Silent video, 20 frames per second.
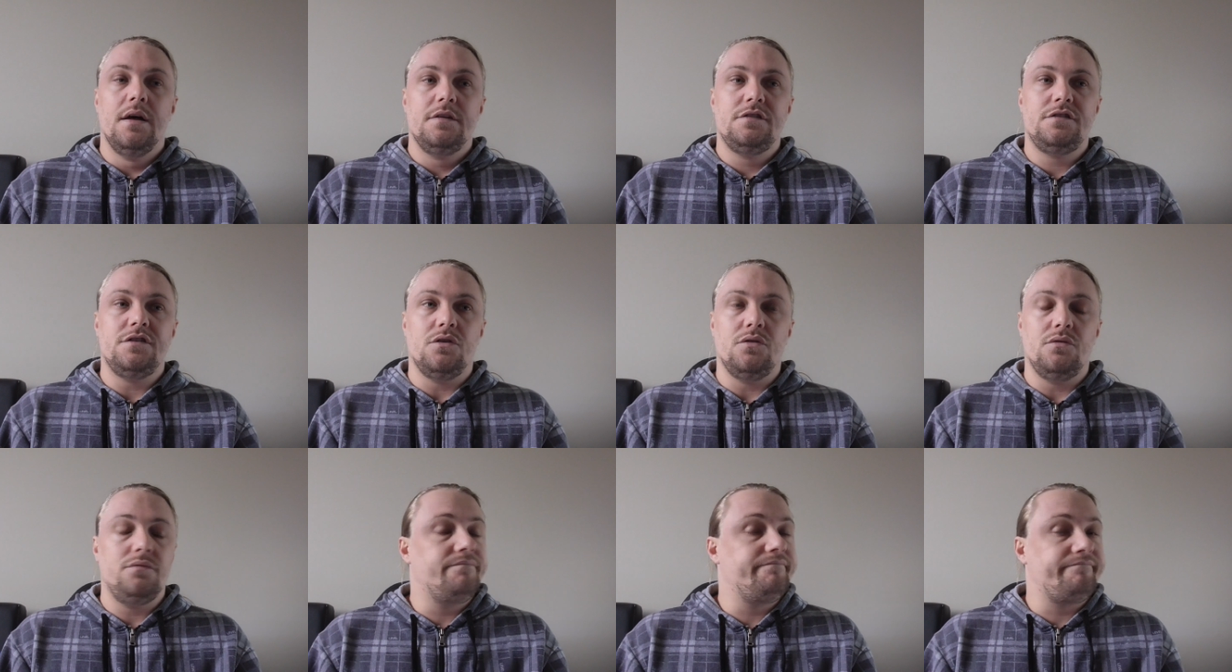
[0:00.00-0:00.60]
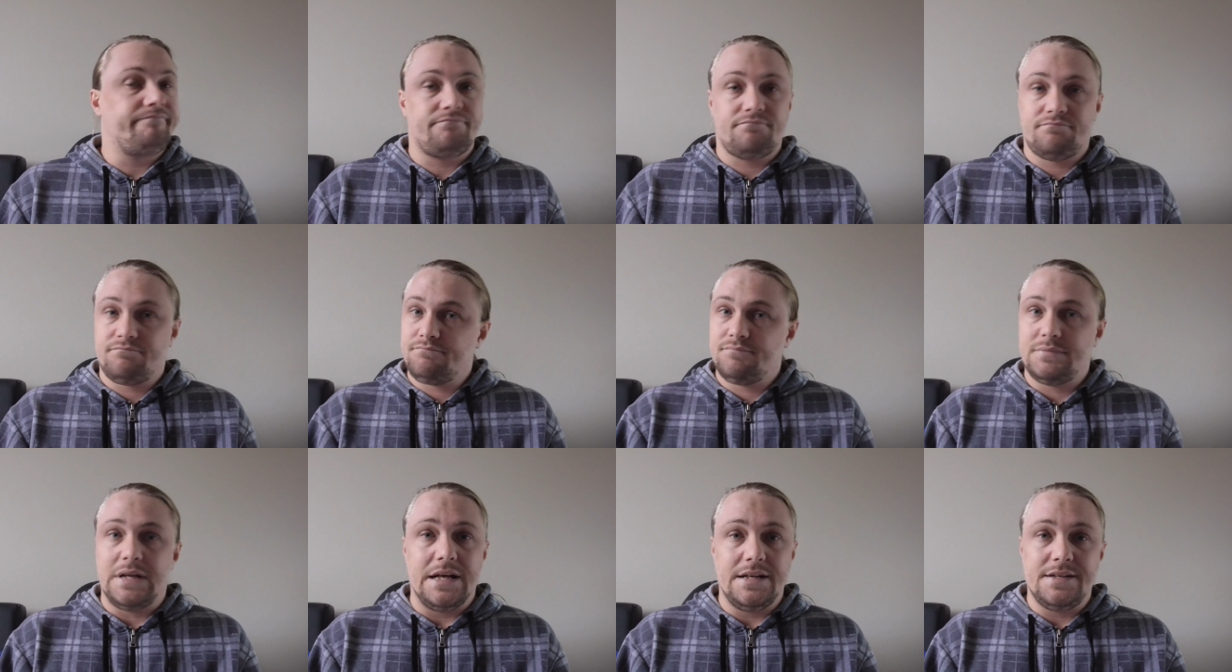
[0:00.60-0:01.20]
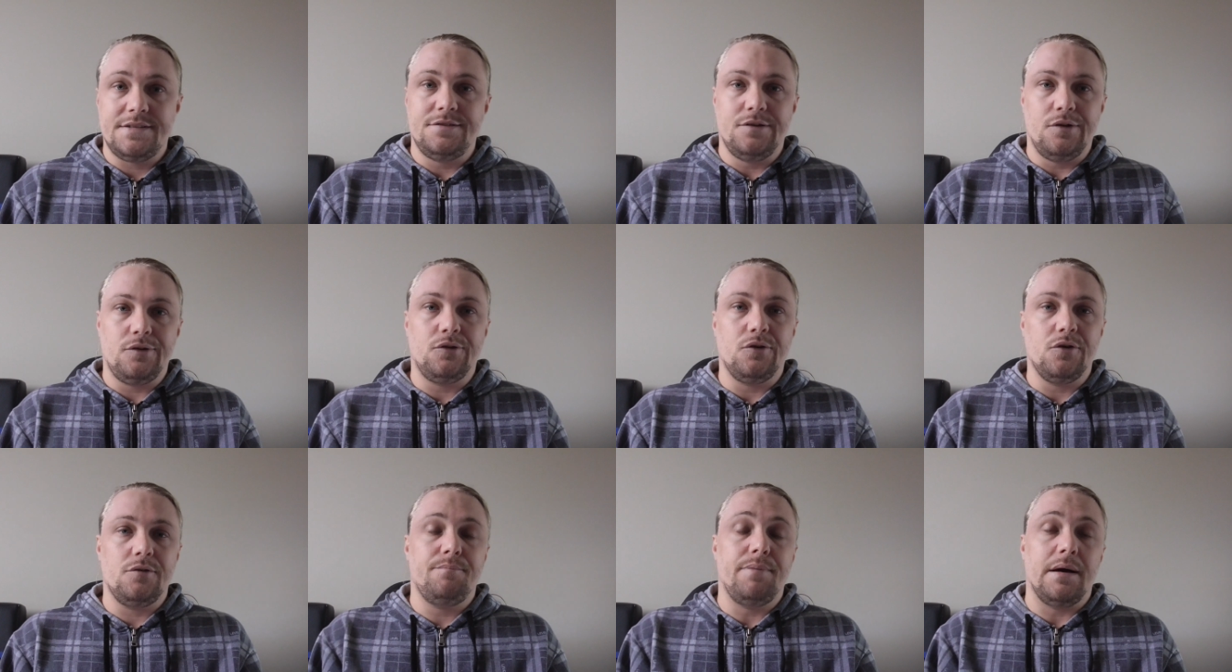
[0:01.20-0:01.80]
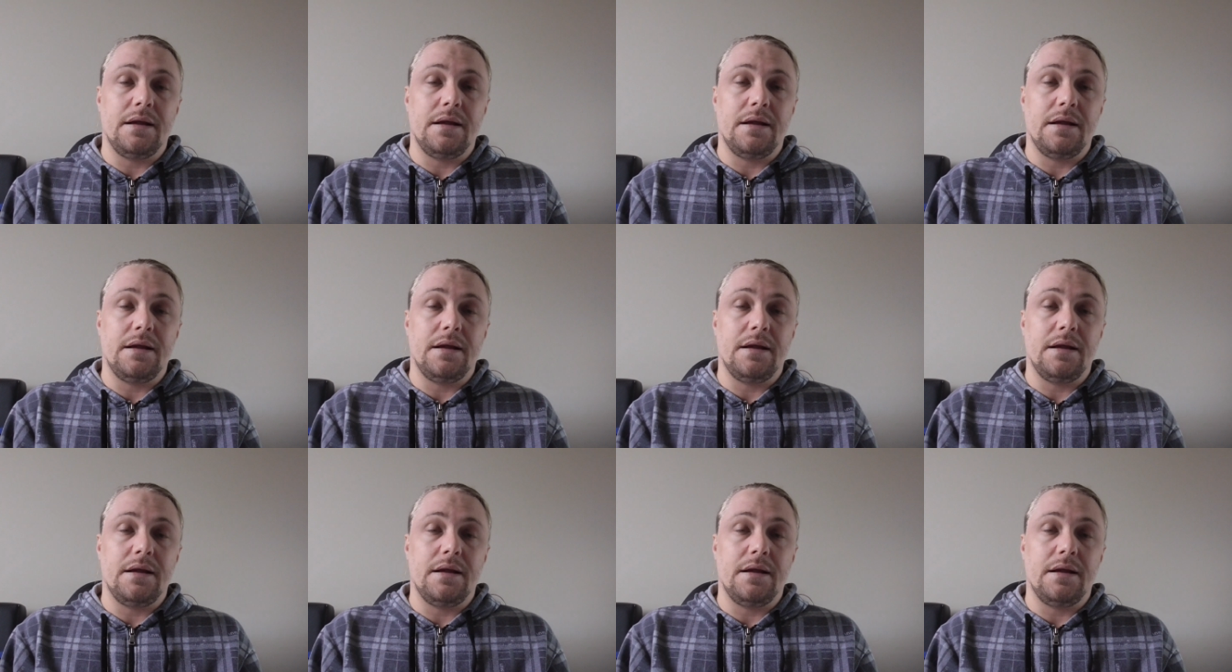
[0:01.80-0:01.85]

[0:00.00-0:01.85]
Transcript: So that is not good.